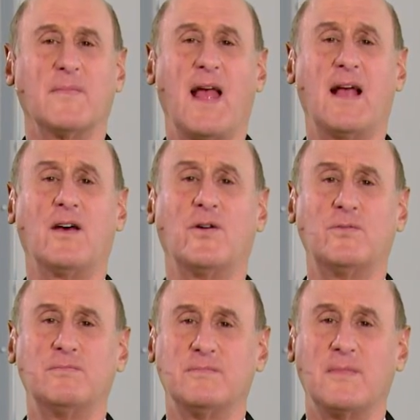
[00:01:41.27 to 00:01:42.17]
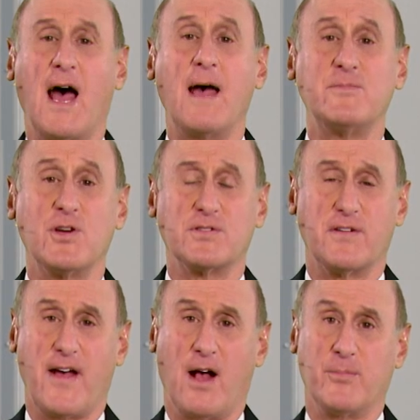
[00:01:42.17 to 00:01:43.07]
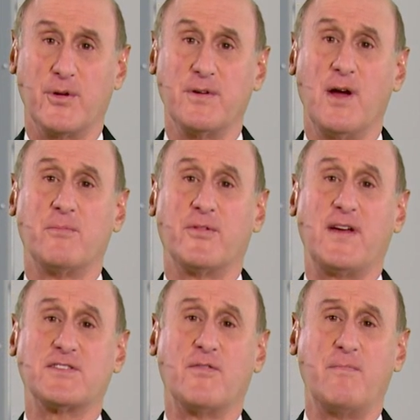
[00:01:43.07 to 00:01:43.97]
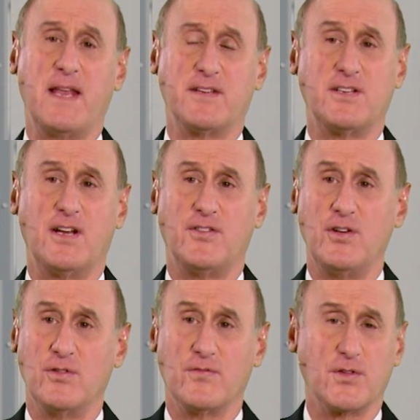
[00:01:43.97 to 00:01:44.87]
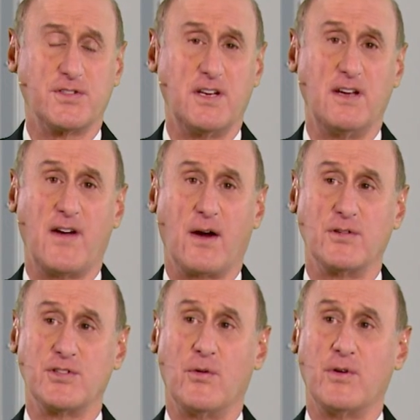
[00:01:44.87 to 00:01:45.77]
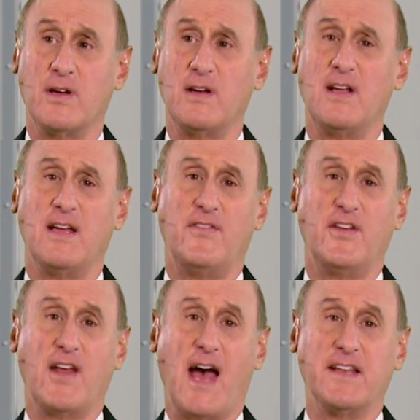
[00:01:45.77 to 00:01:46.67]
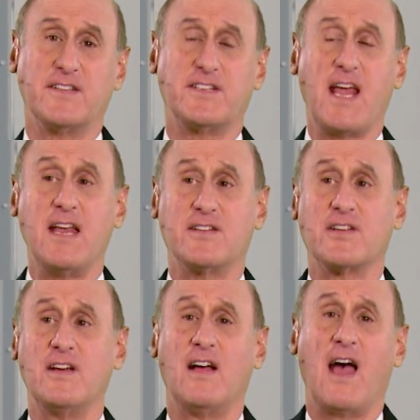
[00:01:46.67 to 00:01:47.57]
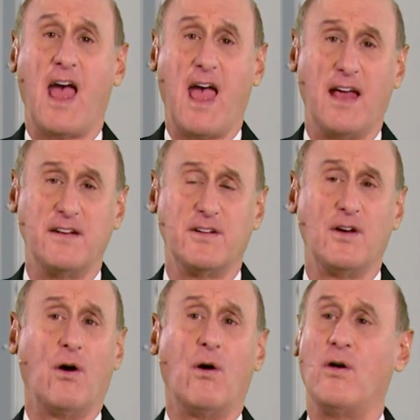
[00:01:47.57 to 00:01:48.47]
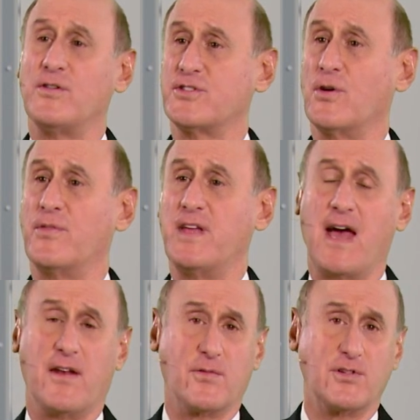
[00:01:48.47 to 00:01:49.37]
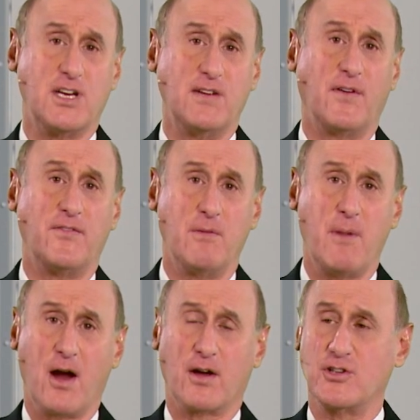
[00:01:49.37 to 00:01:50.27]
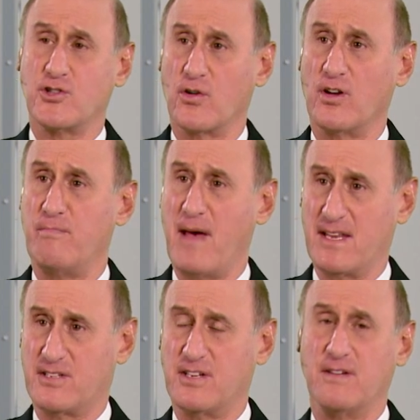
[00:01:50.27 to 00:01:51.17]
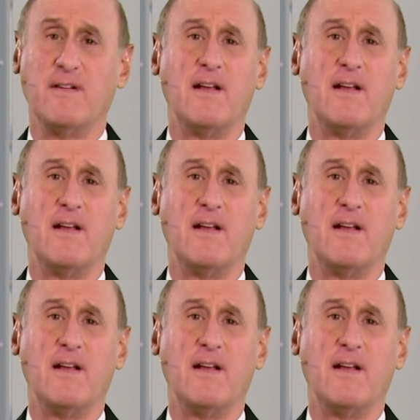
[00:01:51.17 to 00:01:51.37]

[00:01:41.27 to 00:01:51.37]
Hello, I'm Joseph Alpert, professor of medicine at the University of Arizona in the United States and also the editor-in-chief of the American Journal of Medicine.